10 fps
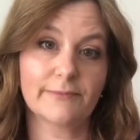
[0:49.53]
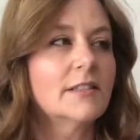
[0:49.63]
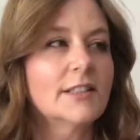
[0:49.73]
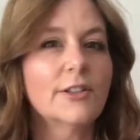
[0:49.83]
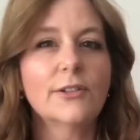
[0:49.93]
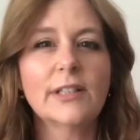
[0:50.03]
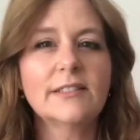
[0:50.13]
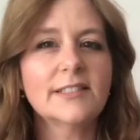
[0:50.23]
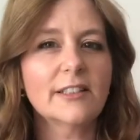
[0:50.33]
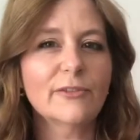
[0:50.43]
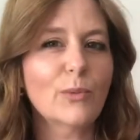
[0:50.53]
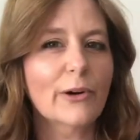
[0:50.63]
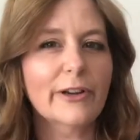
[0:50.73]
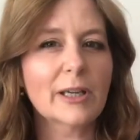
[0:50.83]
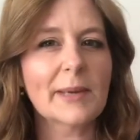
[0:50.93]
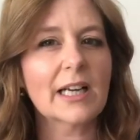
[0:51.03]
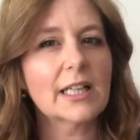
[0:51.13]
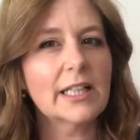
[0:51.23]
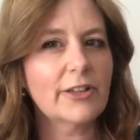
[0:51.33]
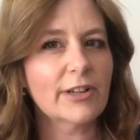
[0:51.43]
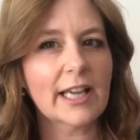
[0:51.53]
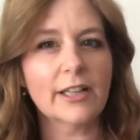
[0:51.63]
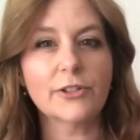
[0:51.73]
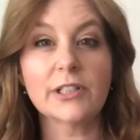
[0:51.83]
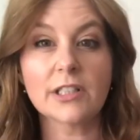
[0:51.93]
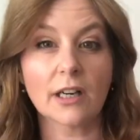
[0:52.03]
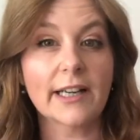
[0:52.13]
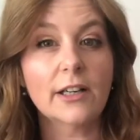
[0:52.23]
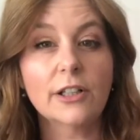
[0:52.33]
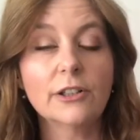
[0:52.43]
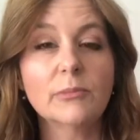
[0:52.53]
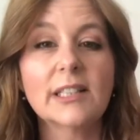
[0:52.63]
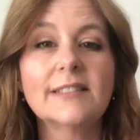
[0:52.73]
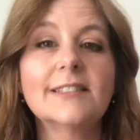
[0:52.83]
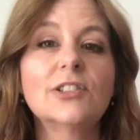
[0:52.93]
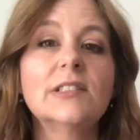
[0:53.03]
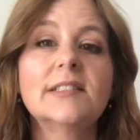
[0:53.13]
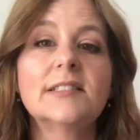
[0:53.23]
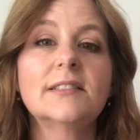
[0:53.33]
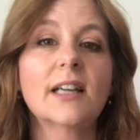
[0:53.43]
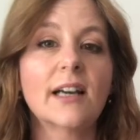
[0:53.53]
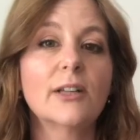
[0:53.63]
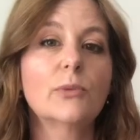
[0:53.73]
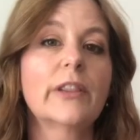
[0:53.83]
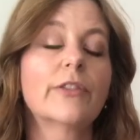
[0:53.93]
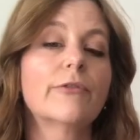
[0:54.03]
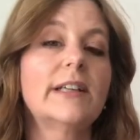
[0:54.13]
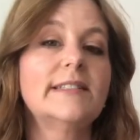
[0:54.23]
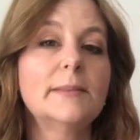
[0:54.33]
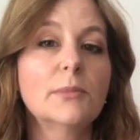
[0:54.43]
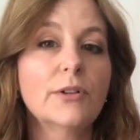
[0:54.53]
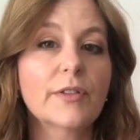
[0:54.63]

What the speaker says: So instead of worrying about clearing out your entire home, let's just start with three simple